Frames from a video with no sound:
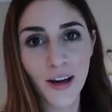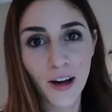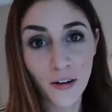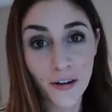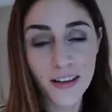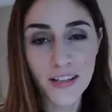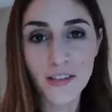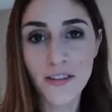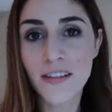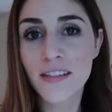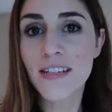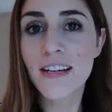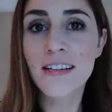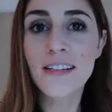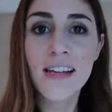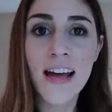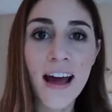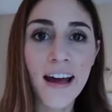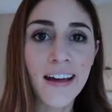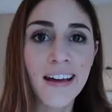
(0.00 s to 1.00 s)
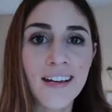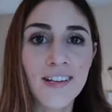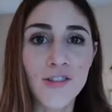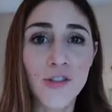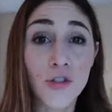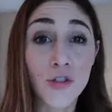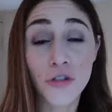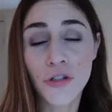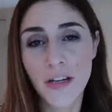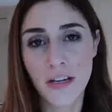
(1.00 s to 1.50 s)
Okay, so this next hack
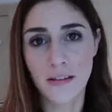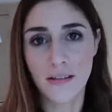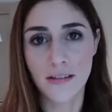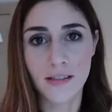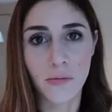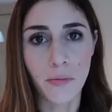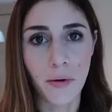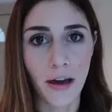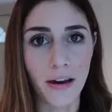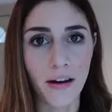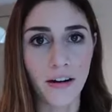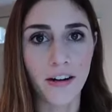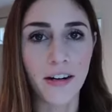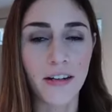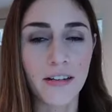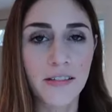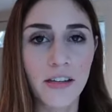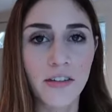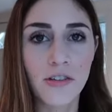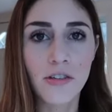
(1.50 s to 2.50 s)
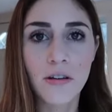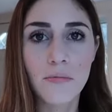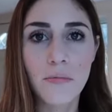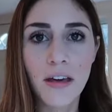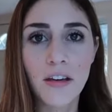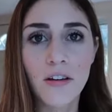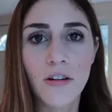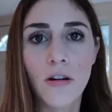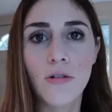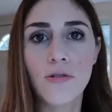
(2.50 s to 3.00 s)
is treat inspired, and it says you can
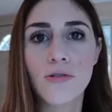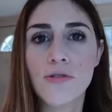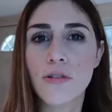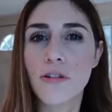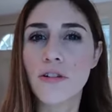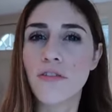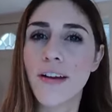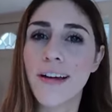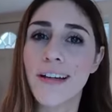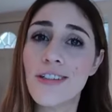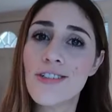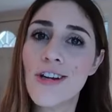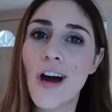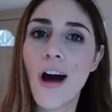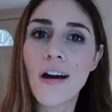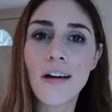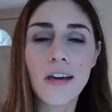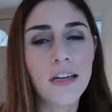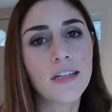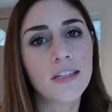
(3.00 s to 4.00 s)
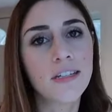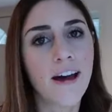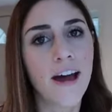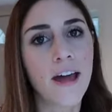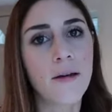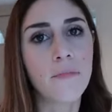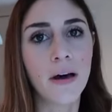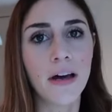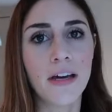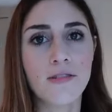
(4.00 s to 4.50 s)
make your own sort of like doggy
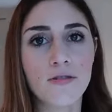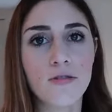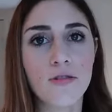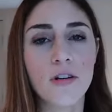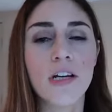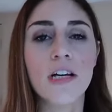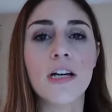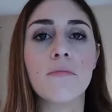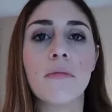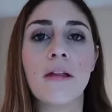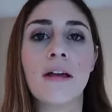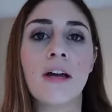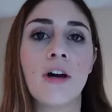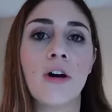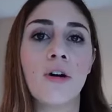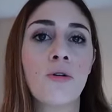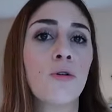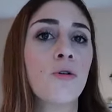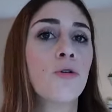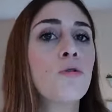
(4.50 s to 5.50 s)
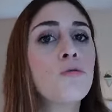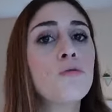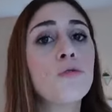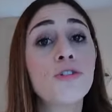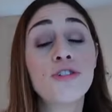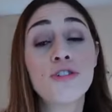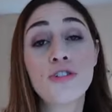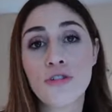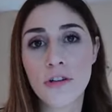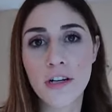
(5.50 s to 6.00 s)
type ice cream, like a
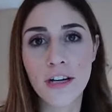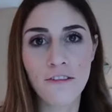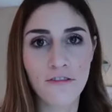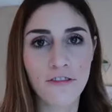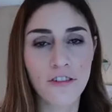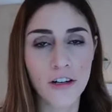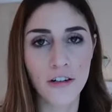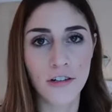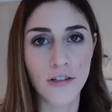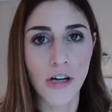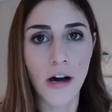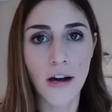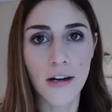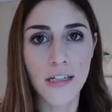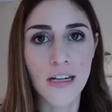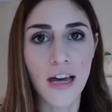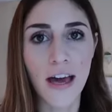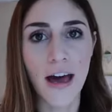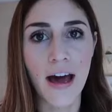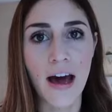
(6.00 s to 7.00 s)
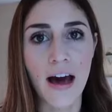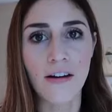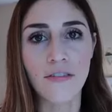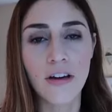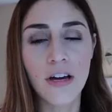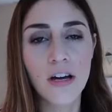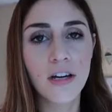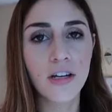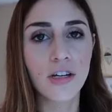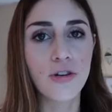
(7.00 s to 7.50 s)
cool treat for your dog to have,
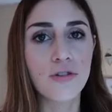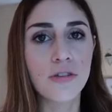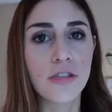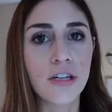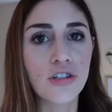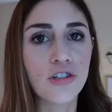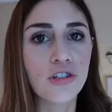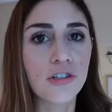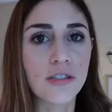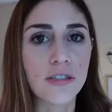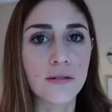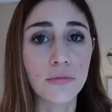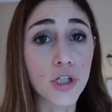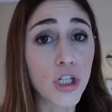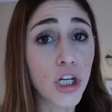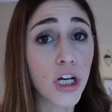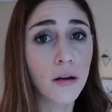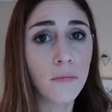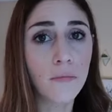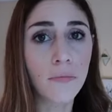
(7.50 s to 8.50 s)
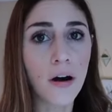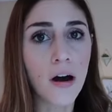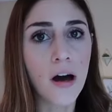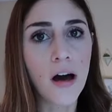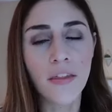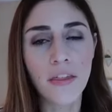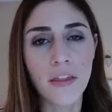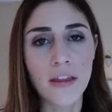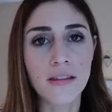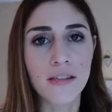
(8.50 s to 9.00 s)
using just some chicken
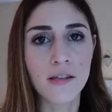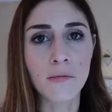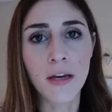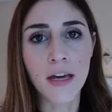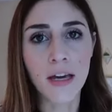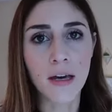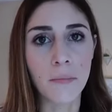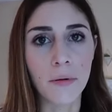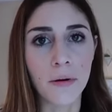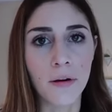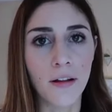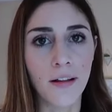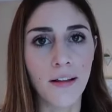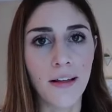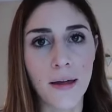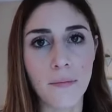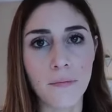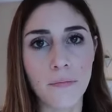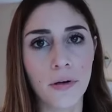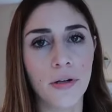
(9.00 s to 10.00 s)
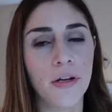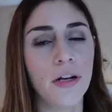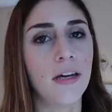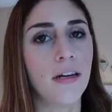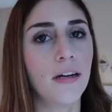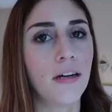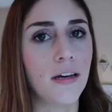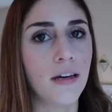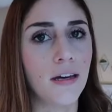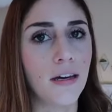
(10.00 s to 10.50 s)
broth and some kibble and
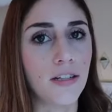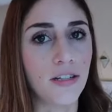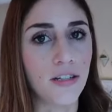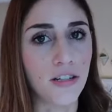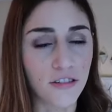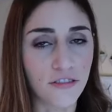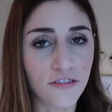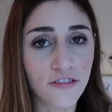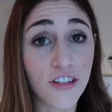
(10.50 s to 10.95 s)
putting it into the